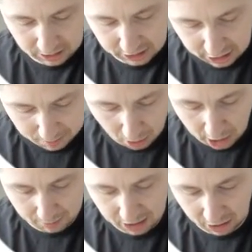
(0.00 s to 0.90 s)
to the
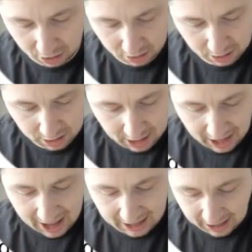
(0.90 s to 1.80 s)
bottom here,
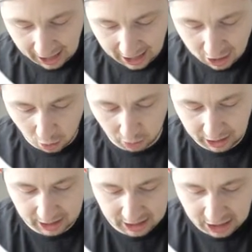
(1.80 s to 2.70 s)
and I know
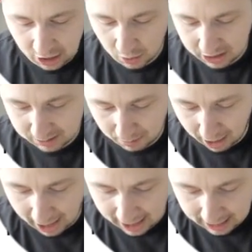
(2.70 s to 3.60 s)
that here is
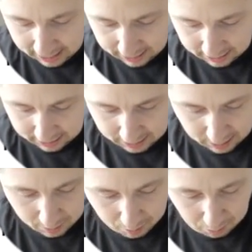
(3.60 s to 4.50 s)
my
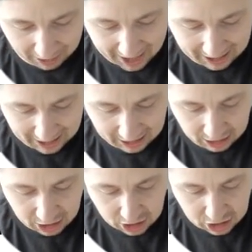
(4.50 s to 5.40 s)
blankic
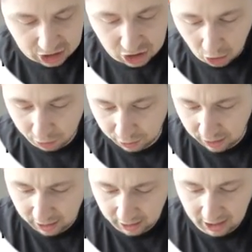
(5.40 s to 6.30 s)

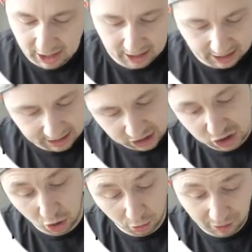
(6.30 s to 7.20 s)

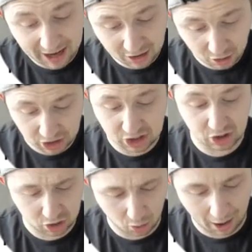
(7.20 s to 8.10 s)
sulfate, or
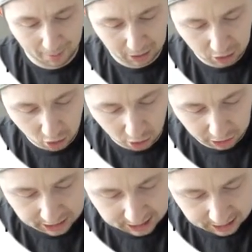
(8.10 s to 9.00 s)
so I'm going to call
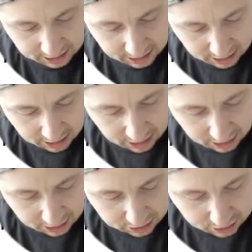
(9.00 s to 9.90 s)
this
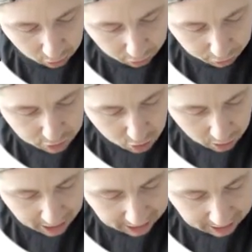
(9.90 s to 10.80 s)

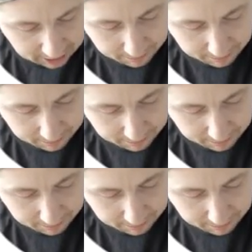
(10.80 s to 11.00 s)
sulfuric